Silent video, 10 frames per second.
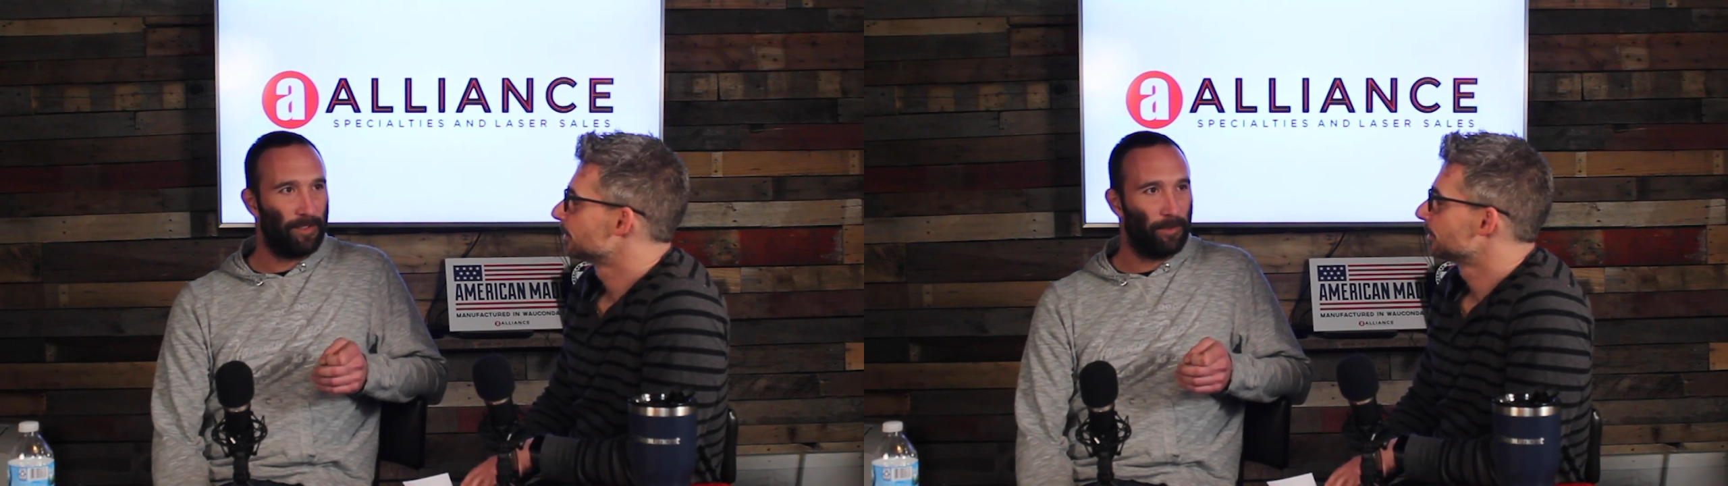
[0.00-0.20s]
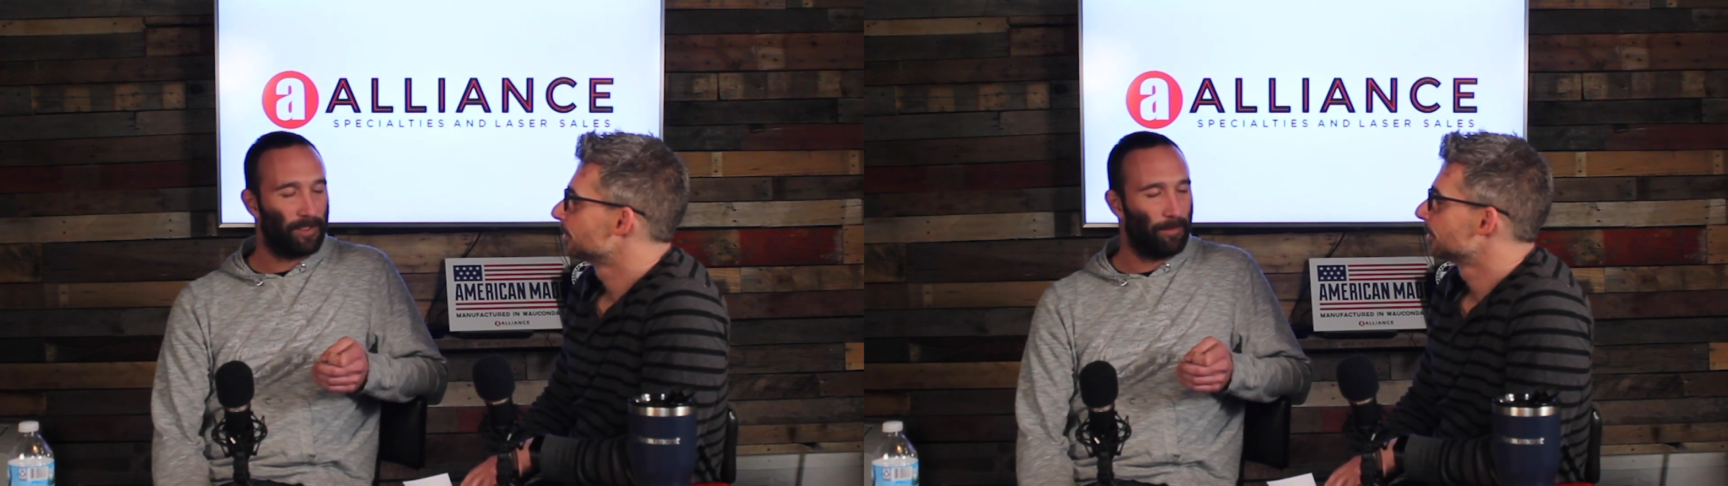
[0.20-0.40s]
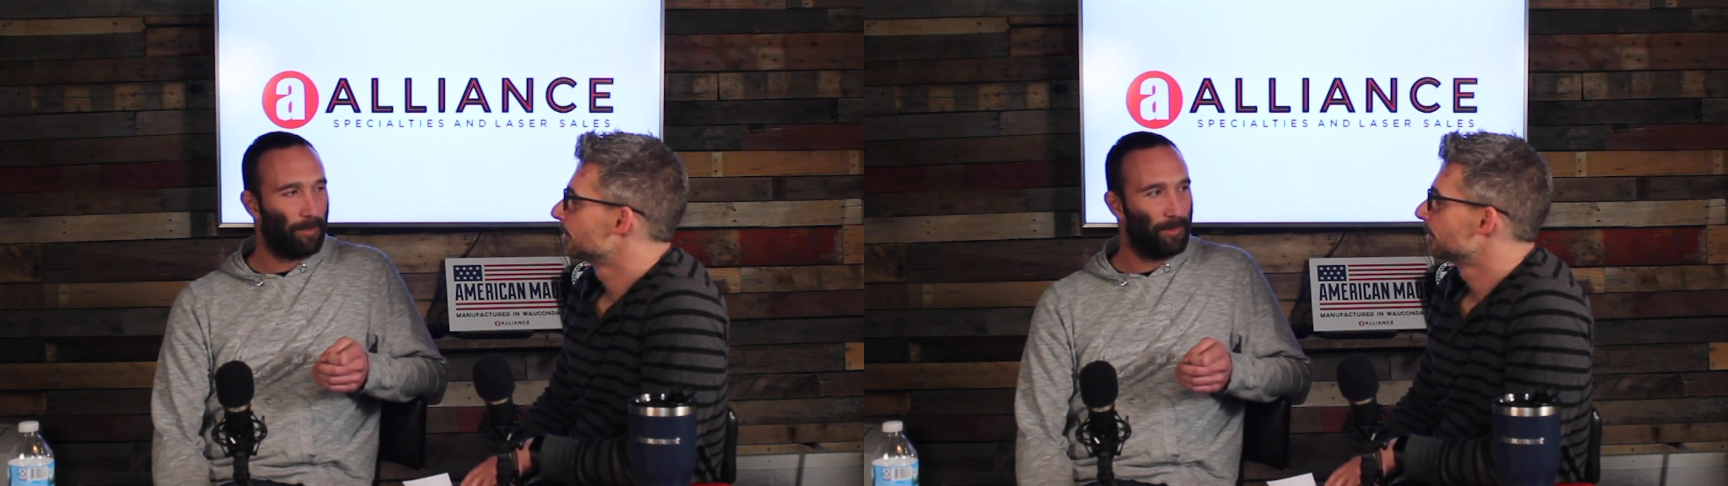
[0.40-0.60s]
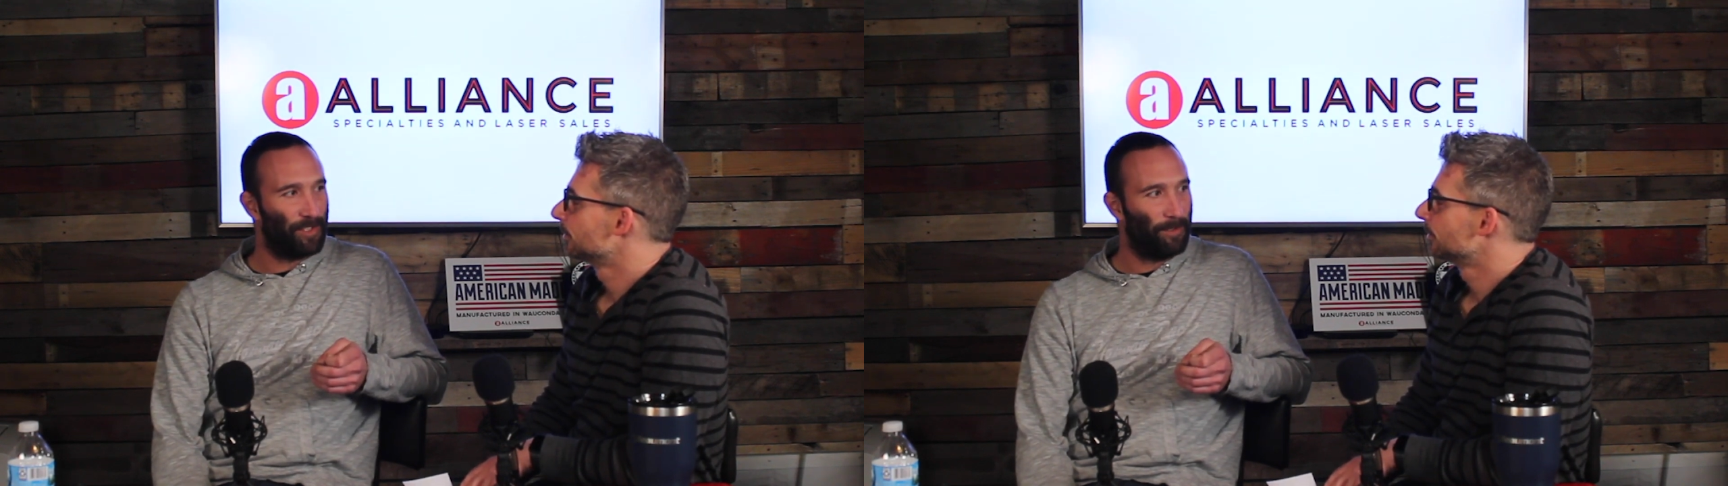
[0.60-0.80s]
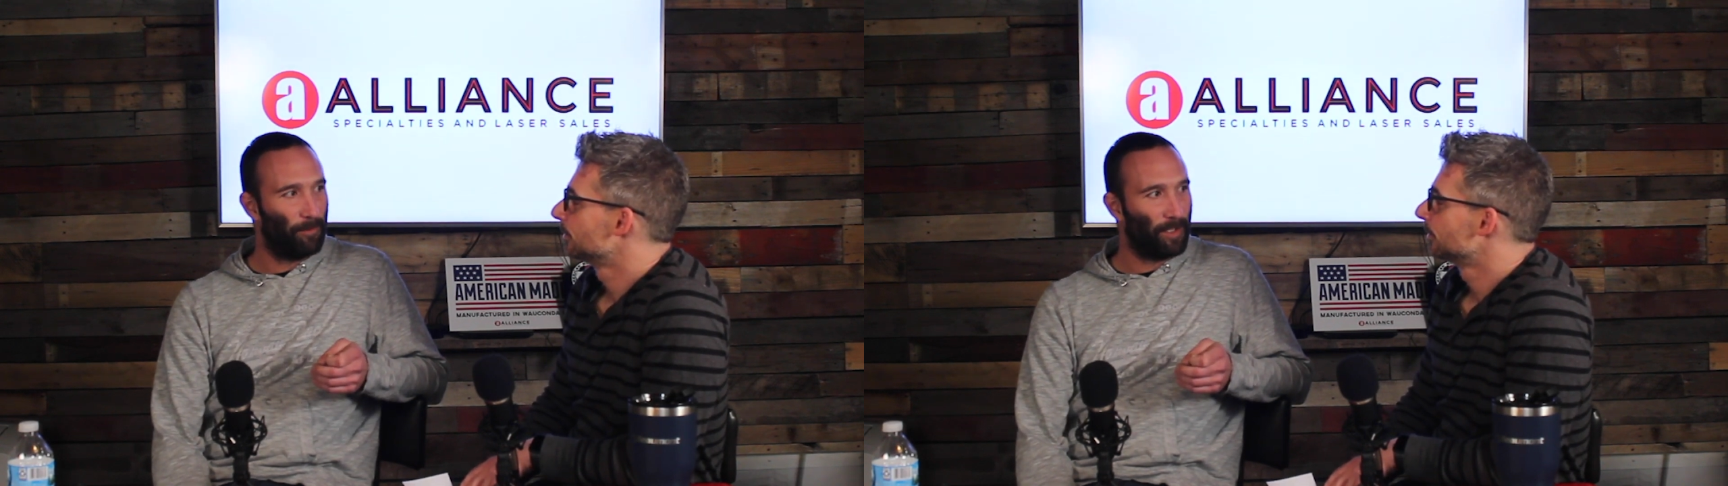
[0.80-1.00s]
been doing some other
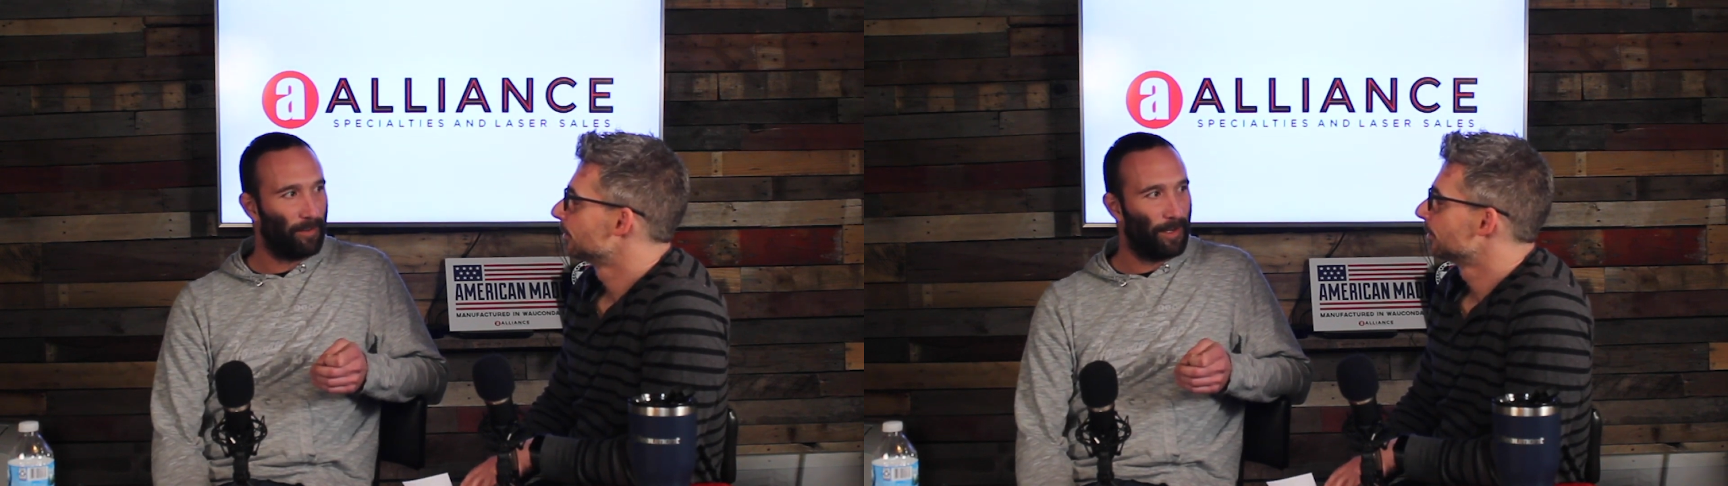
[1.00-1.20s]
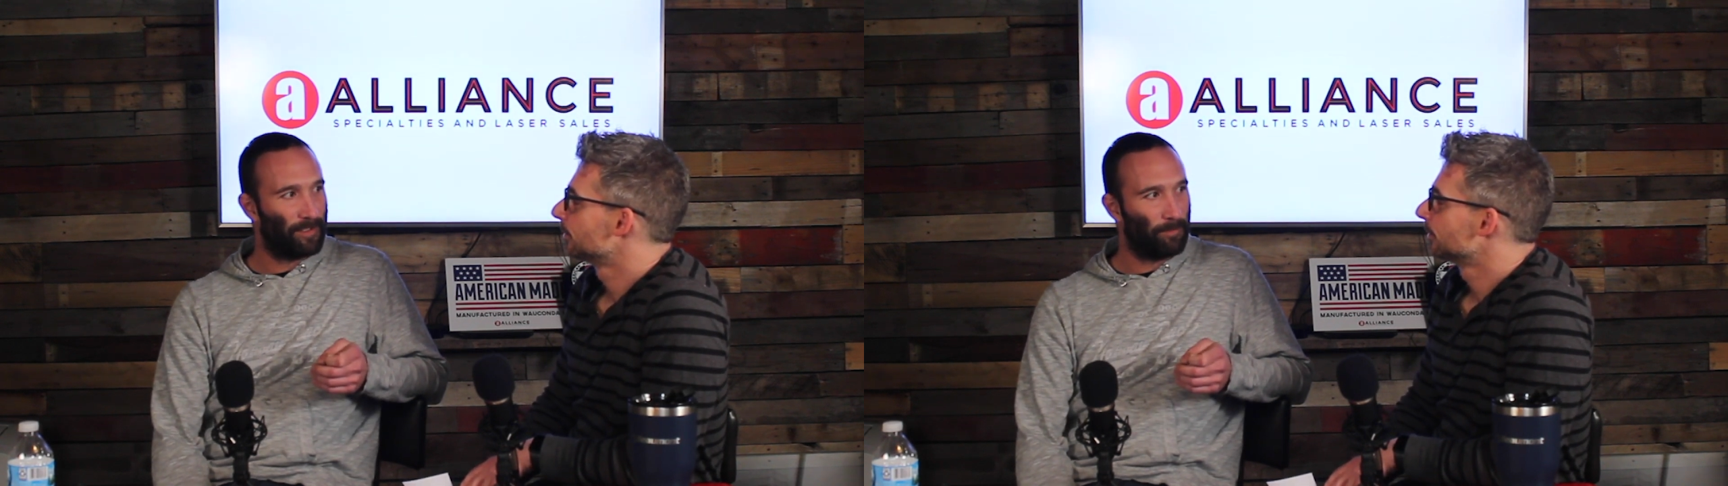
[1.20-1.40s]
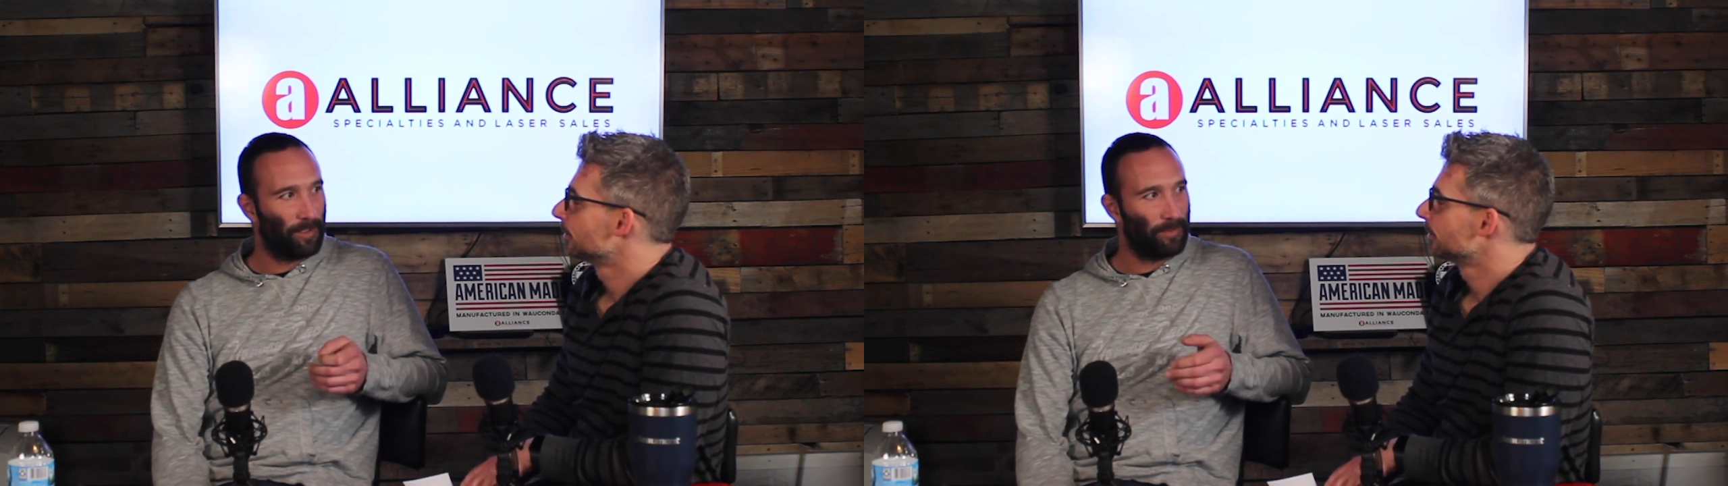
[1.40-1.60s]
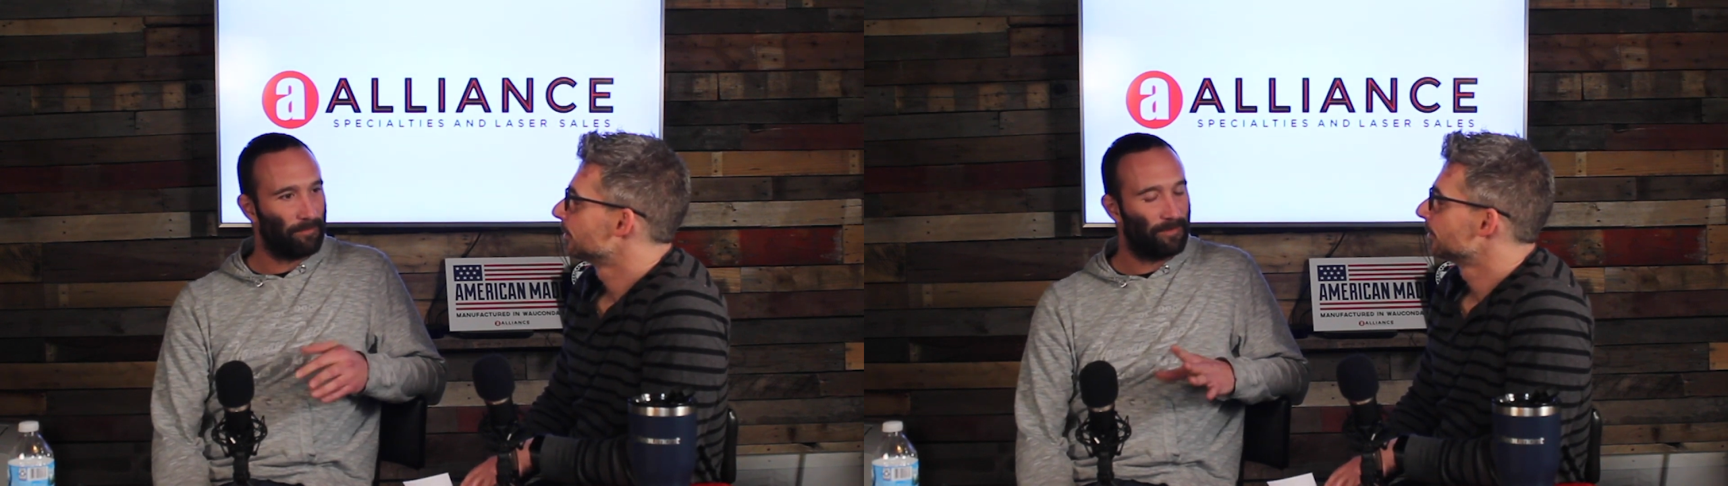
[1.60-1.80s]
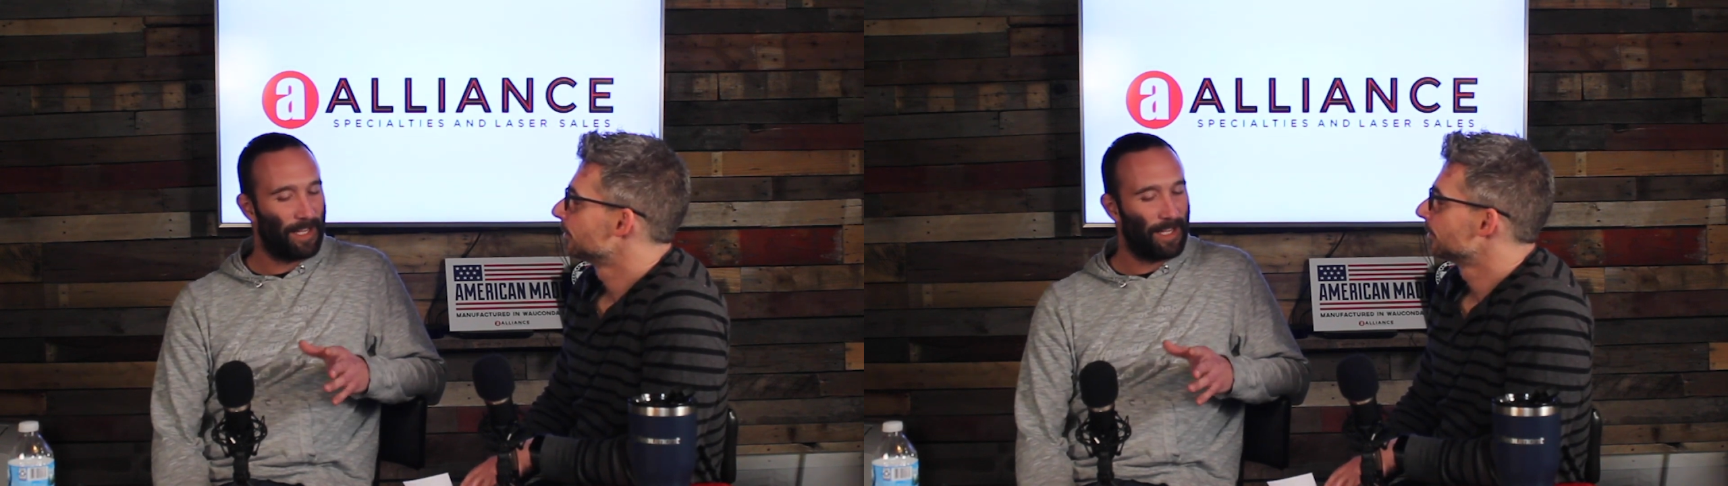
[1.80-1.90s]
machine work around some other